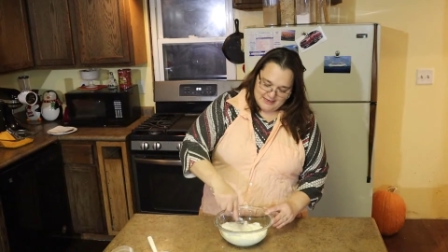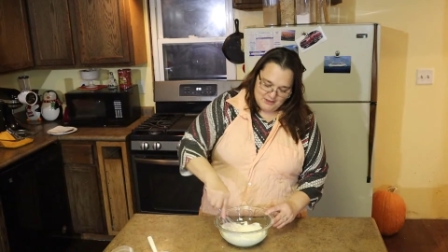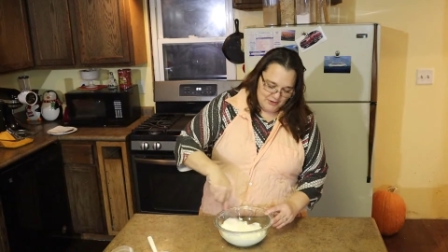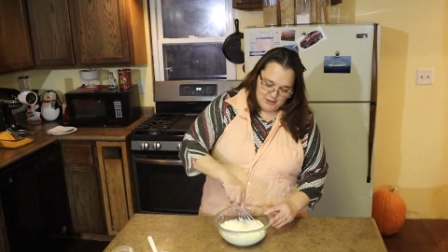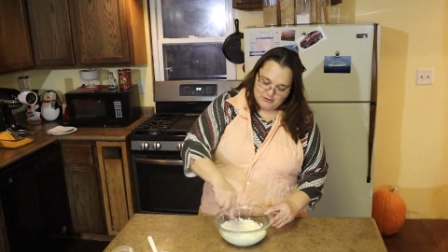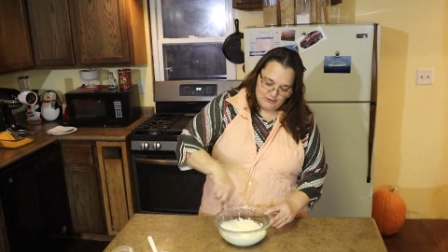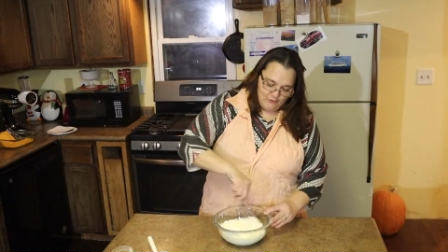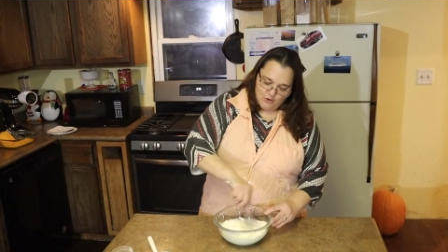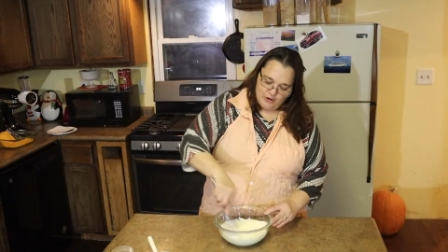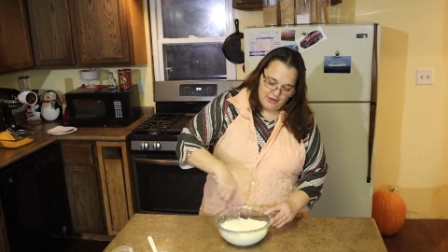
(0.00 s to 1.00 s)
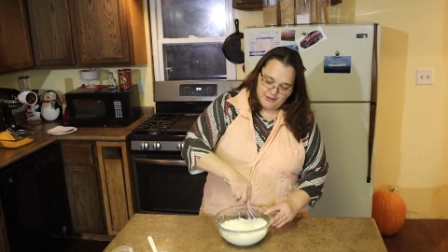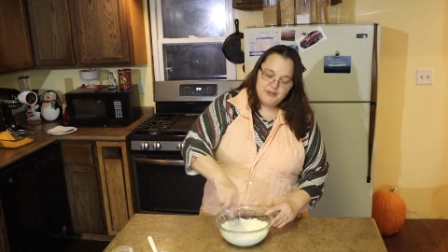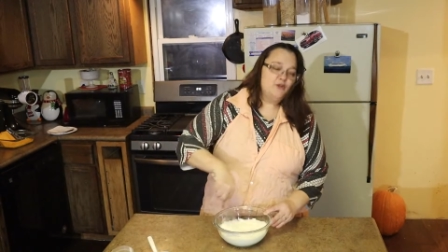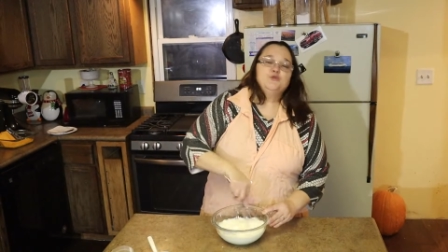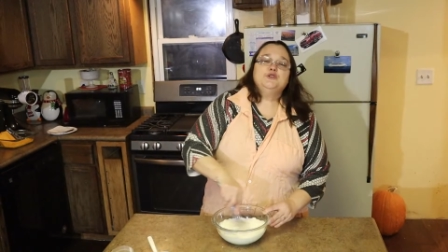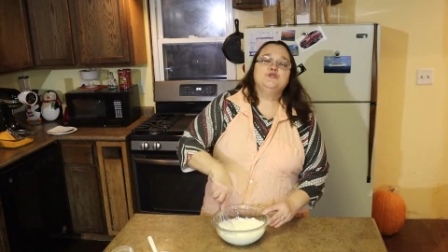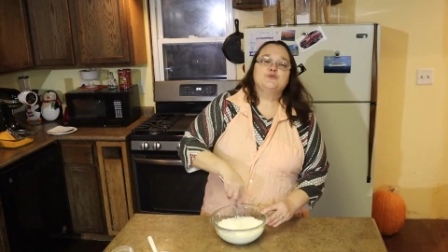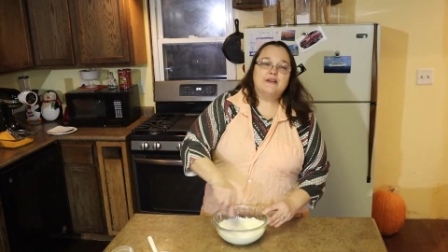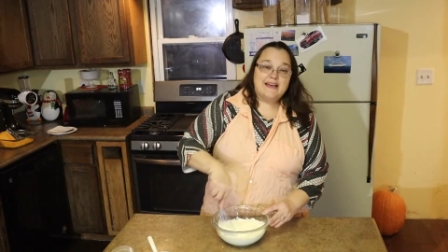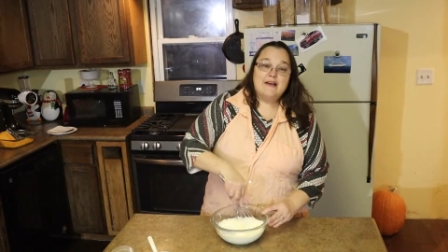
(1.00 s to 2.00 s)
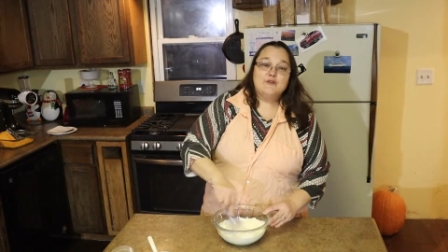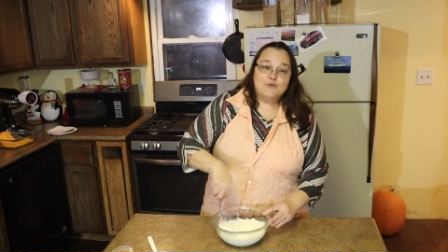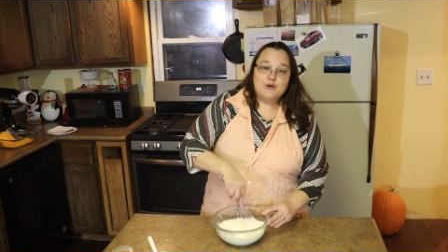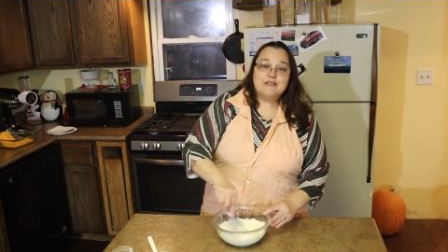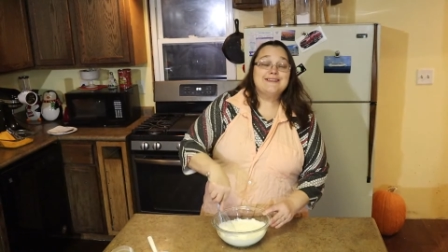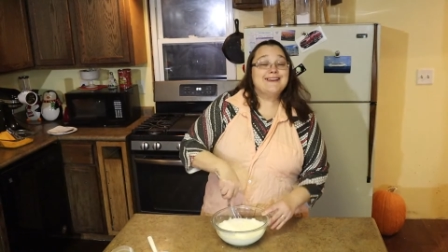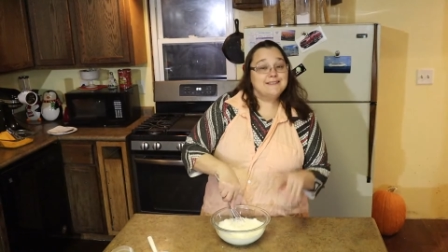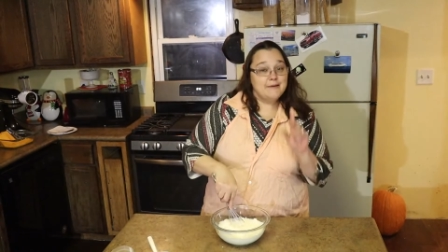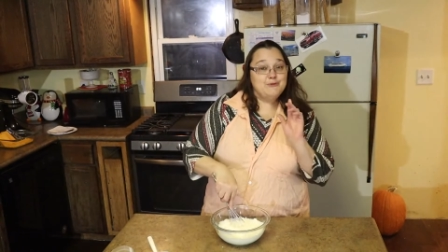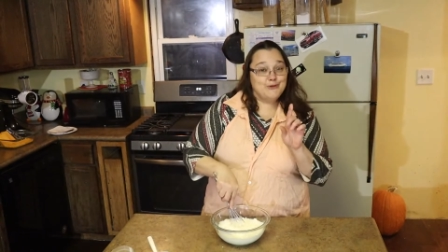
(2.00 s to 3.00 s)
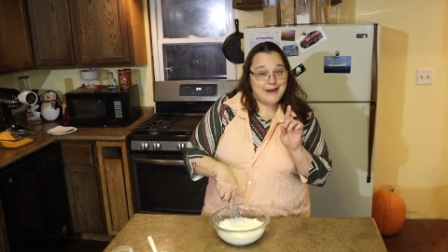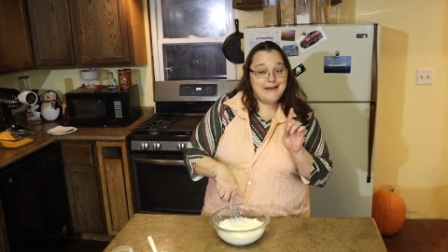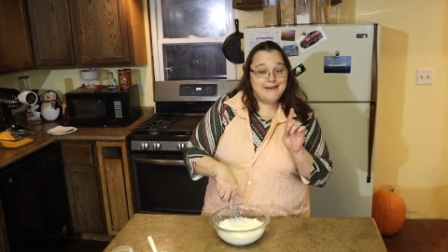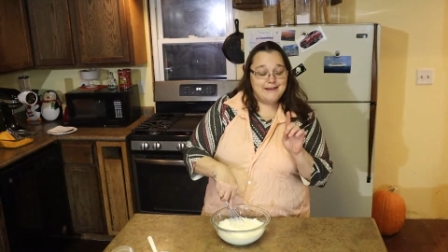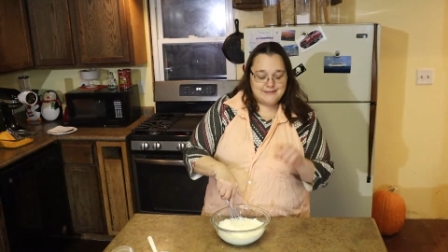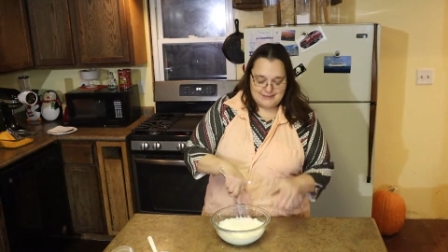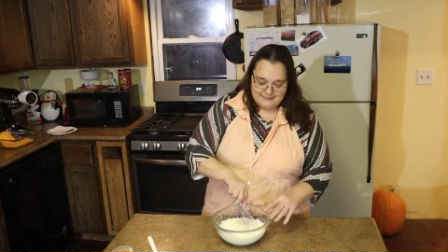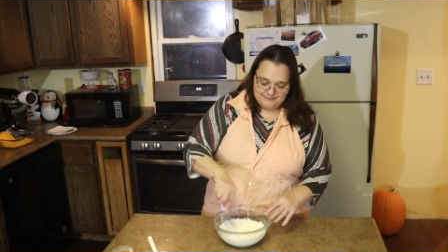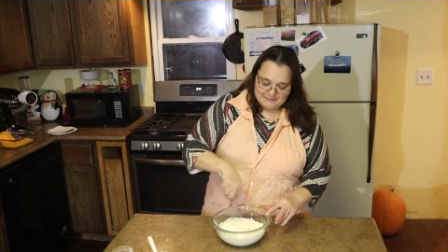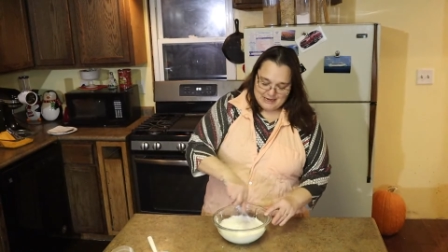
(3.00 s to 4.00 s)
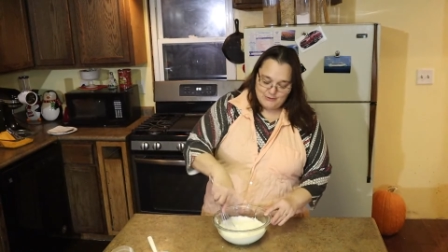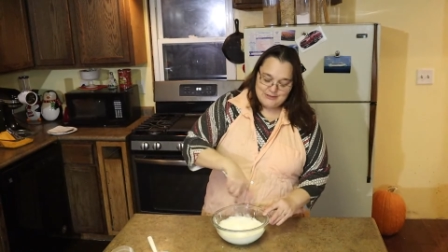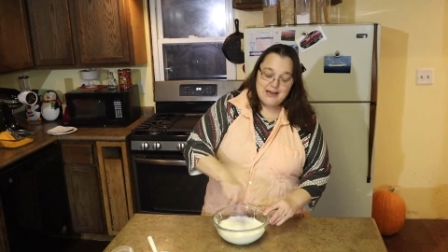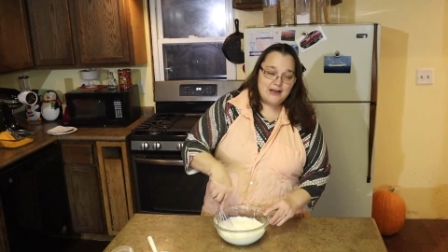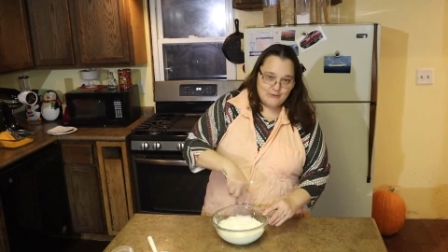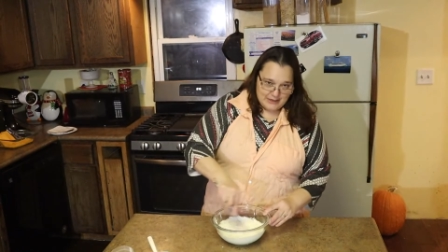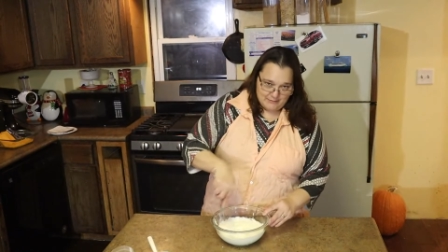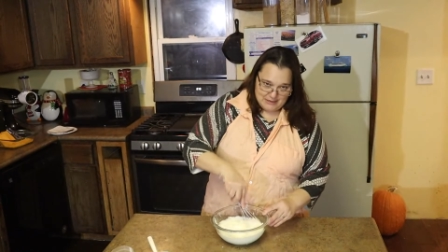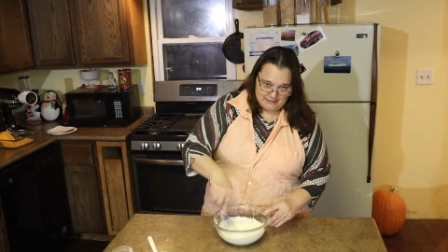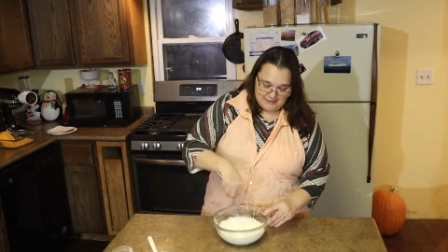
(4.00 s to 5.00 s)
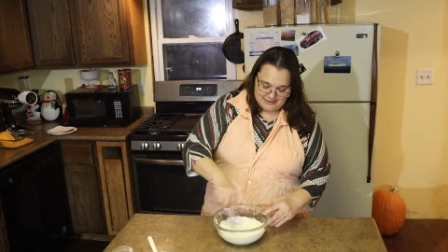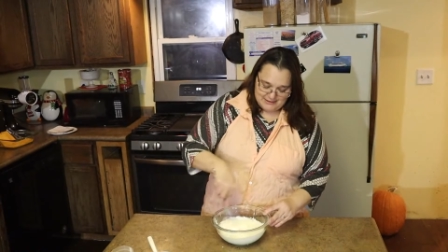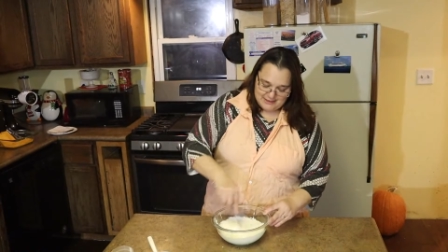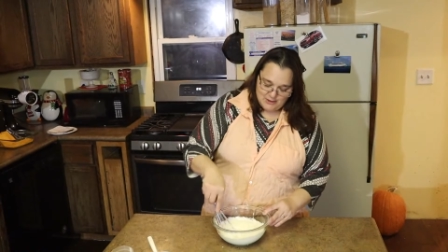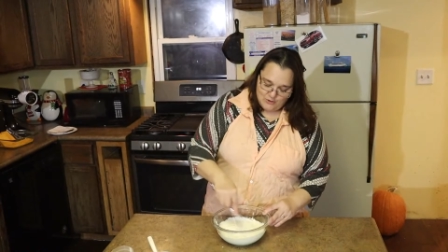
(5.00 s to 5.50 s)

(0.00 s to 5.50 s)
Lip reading: You can use a fork, you can use whatever works, except your hands. I would not recommend this.